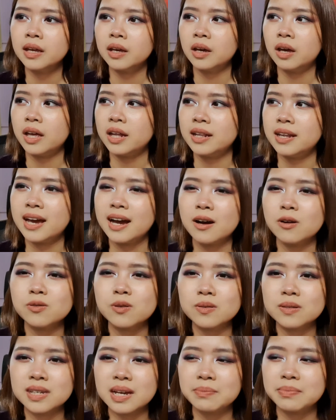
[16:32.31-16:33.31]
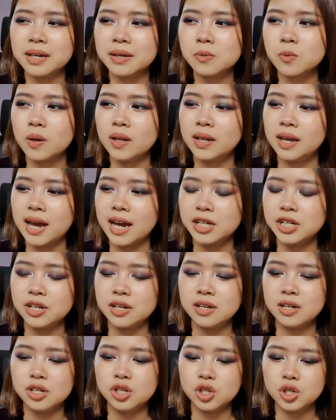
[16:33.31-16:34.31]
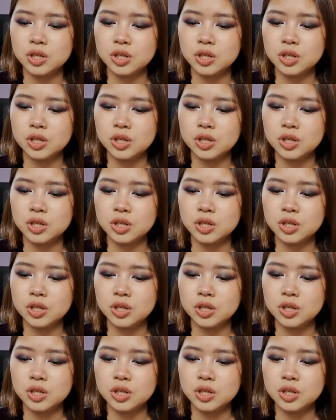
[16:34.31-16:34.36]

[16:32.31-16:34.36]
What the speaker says: And there are also sometimes where they actually